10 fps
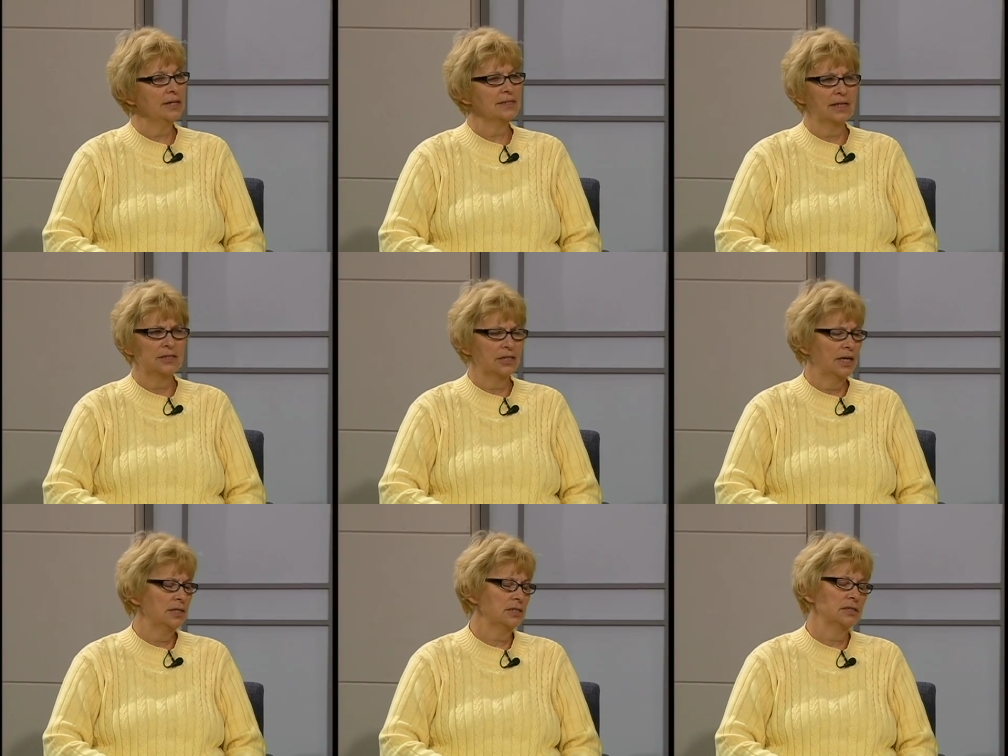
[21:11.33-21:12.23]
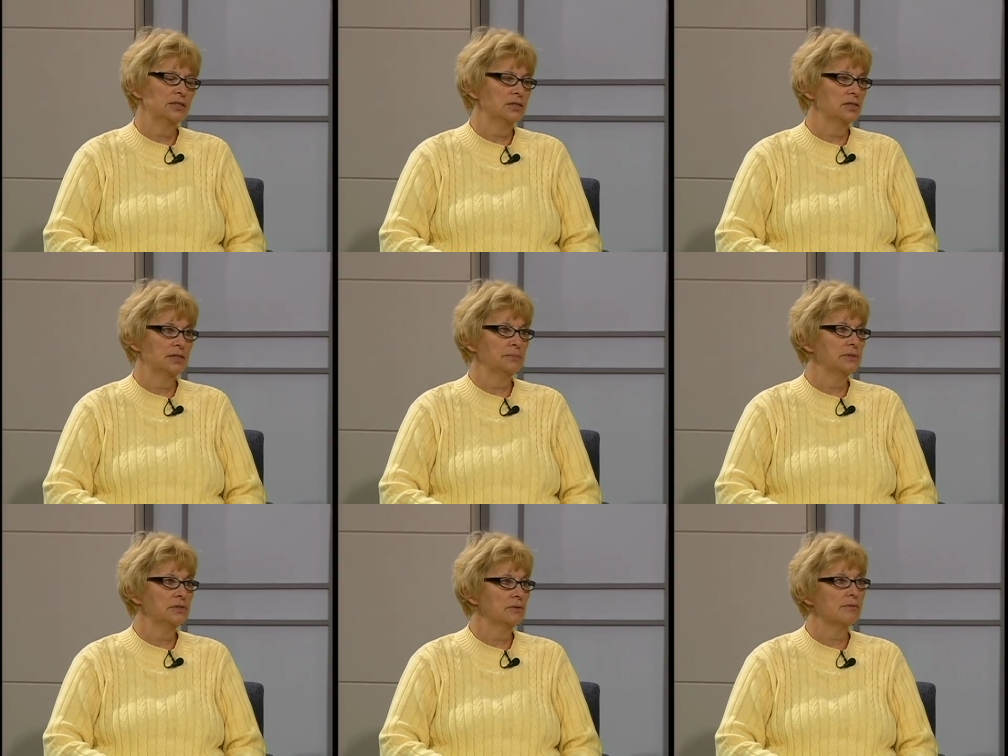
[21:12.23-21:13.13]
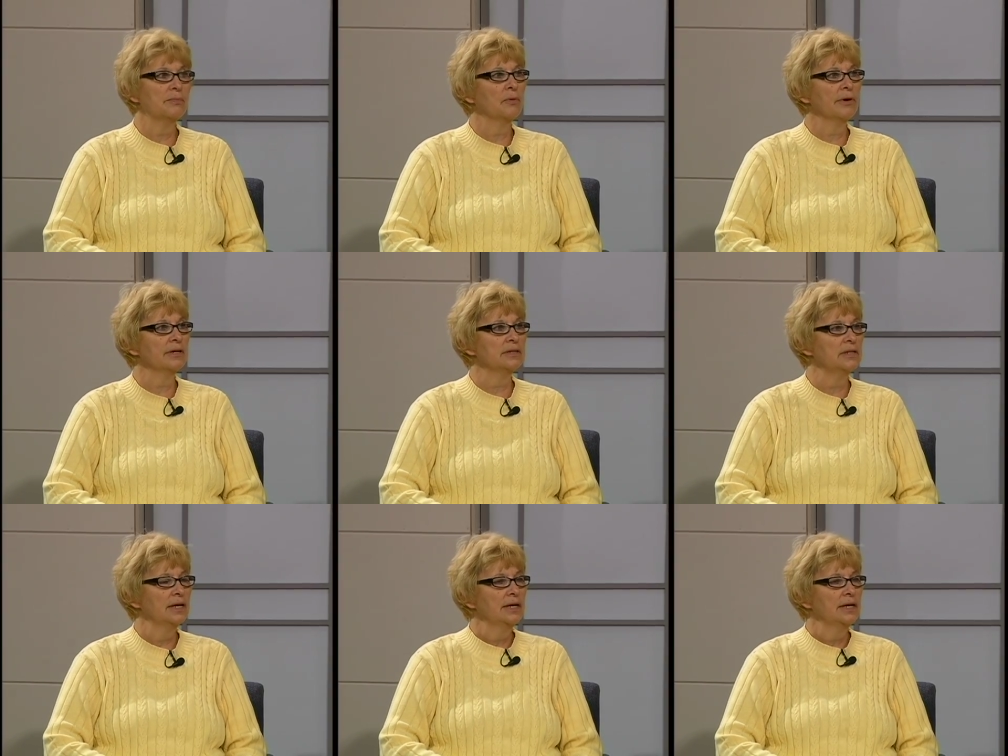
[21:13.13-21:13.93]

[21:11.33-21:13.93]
because education is just simply so important